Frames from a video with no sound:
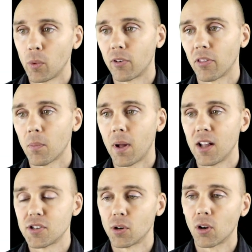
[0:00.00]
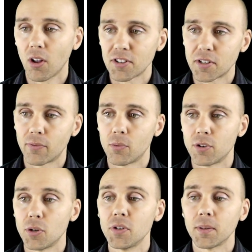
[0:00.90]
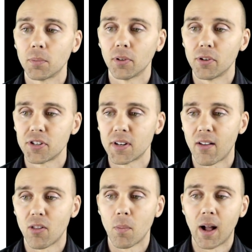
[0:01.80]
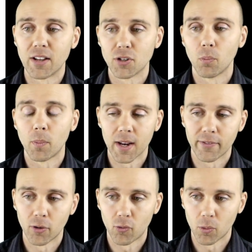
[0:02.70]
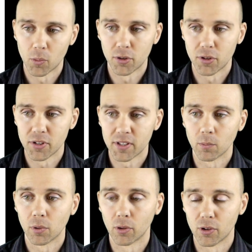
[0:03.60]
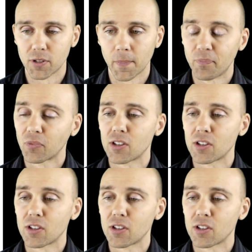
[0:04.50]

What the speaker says: we've got the marginal cost of reducing pollution and the marginal benefit from reducing pollution.